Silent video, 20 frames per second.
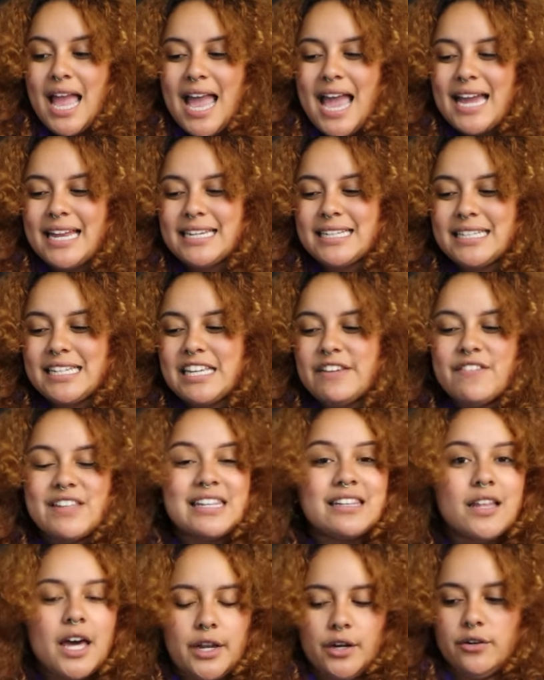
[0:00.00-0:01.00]
and
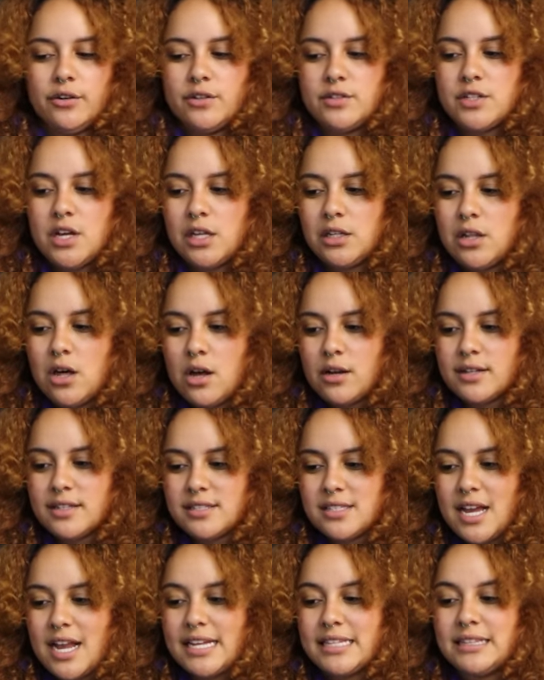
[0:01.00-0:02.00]
even letters
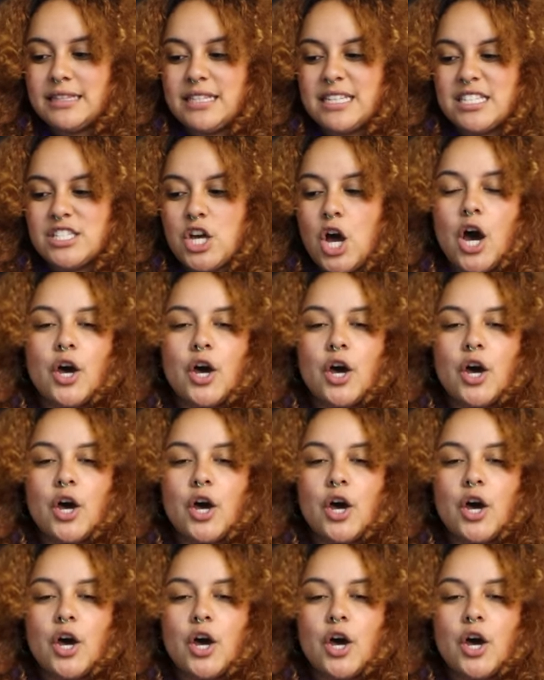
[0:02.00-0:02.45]
alongside this